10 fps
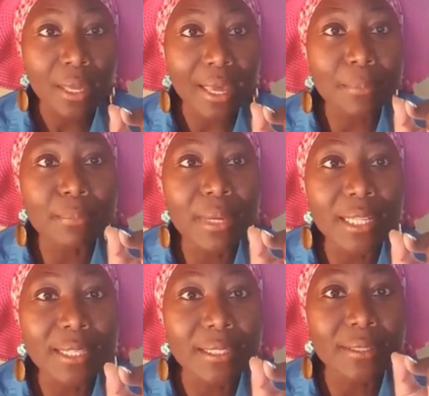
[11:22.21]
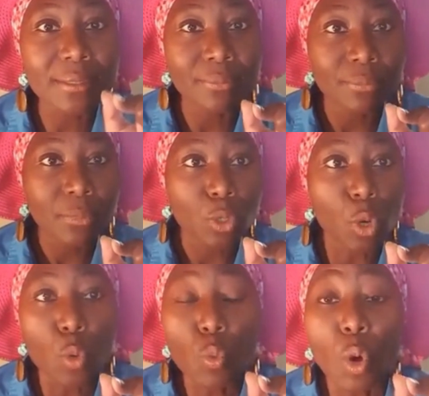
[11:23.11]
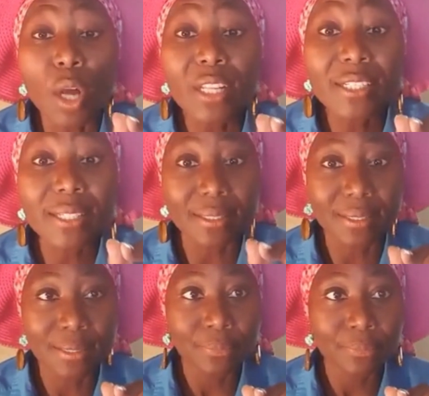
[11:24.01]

abilities, or qualities,